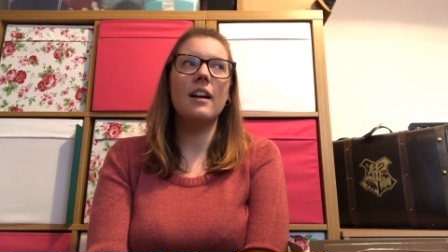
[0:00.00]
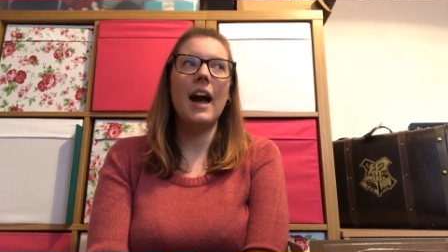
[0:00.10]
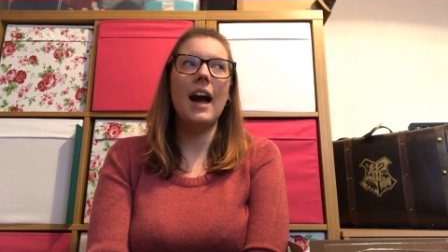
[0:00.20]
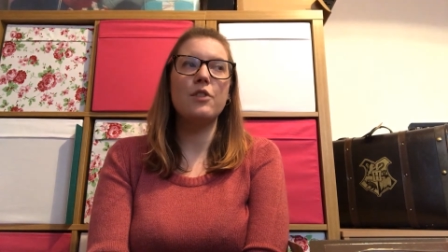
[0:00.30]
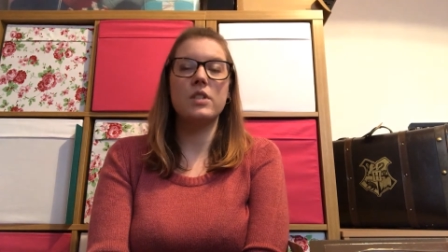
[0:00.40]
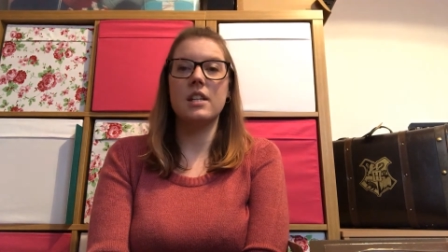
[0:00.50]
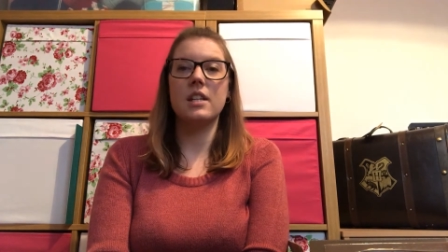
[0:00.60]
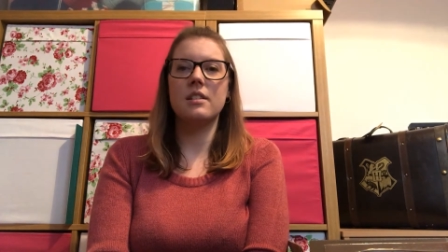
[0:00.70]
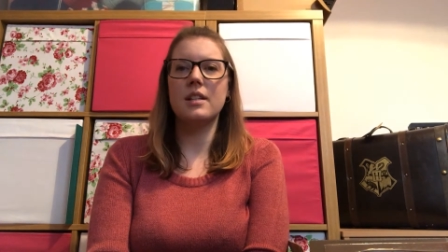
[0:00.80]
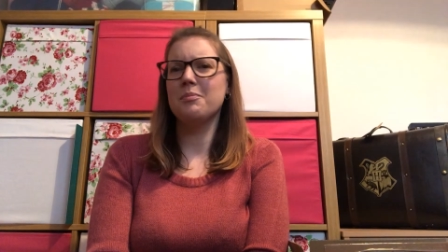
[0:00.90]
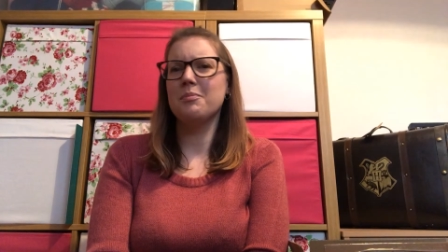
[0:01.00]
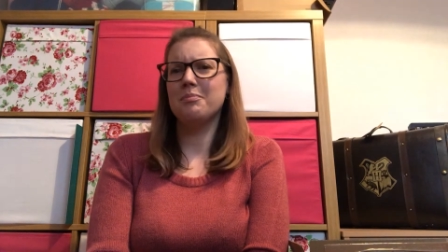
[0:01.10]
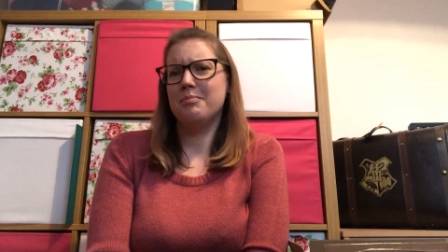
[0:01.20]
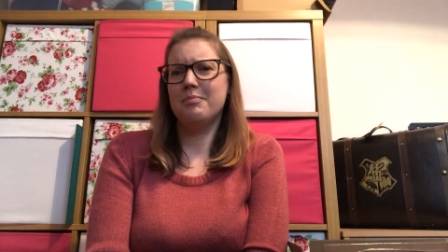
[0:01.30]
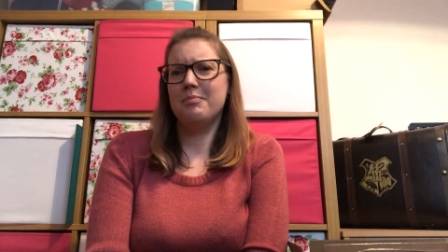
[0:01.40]
had resisted
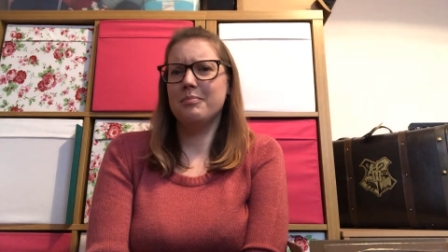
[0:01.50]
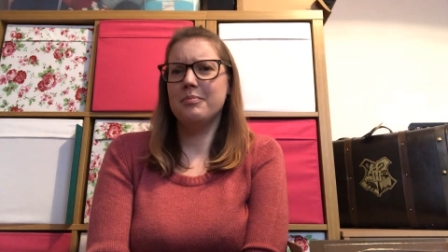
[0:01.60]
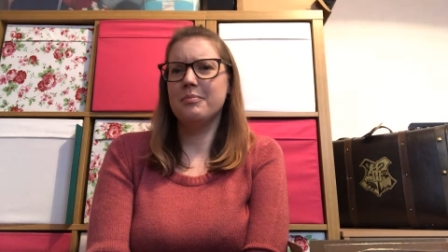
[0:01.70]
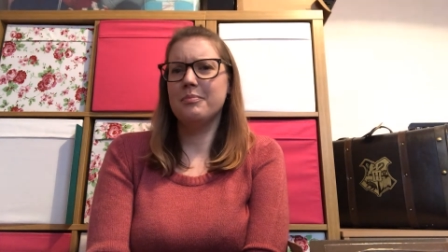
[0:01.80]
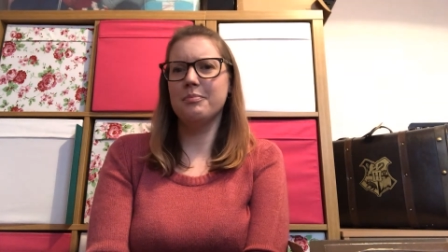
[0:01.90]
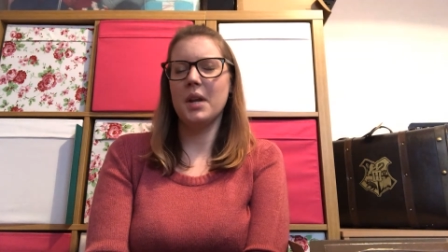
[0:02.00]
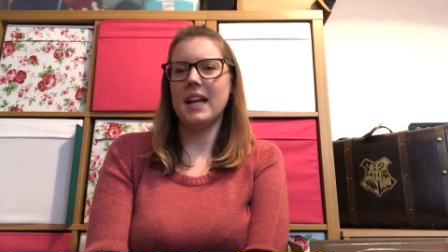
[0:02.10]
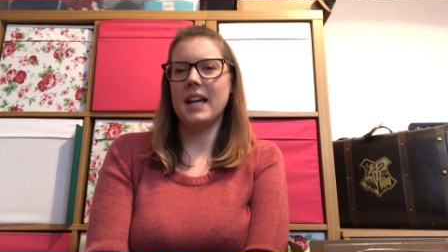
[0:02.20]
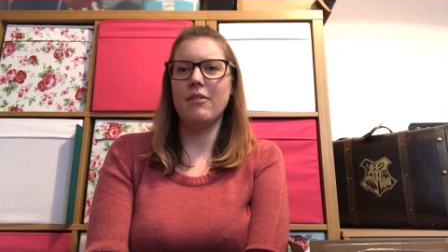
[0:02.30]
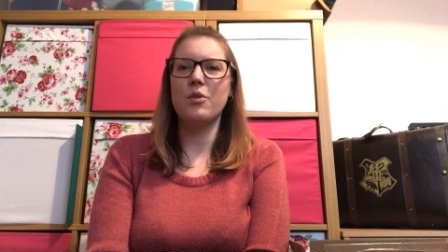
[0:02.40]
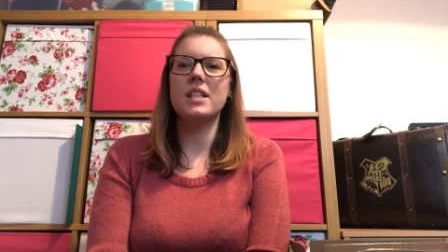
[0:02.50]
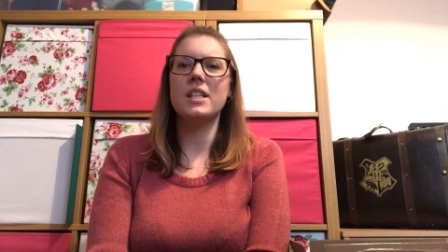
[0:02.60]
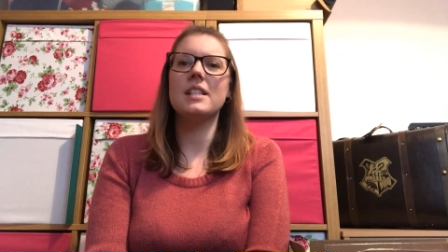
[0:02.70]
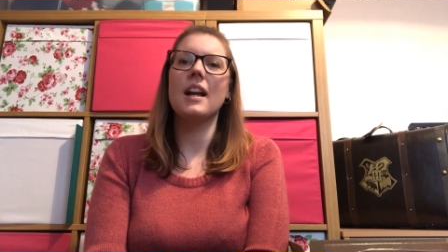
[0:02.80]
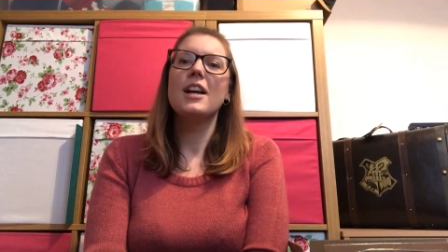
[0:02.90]
but I gave up
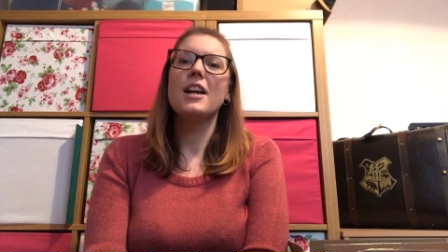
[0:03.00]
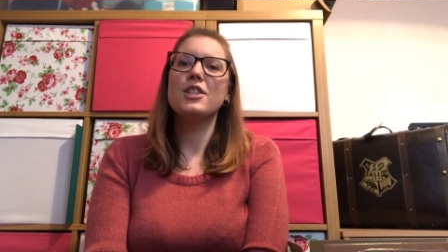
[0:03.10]
resisting.